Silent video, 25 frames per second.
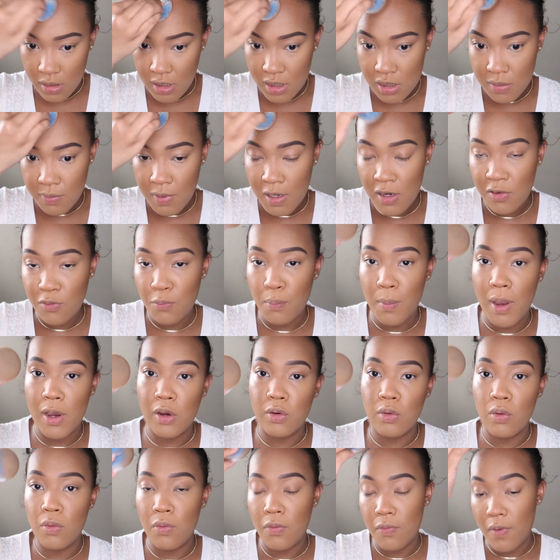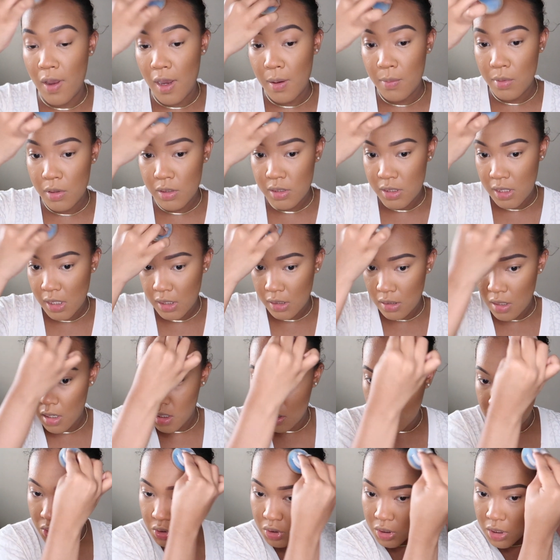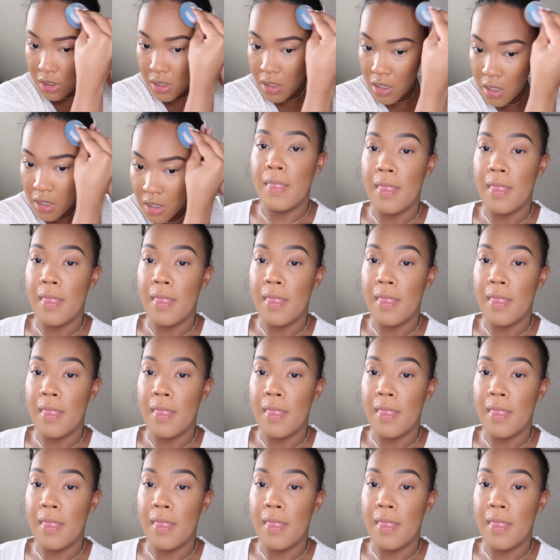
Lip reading: It's made of microfiber technology.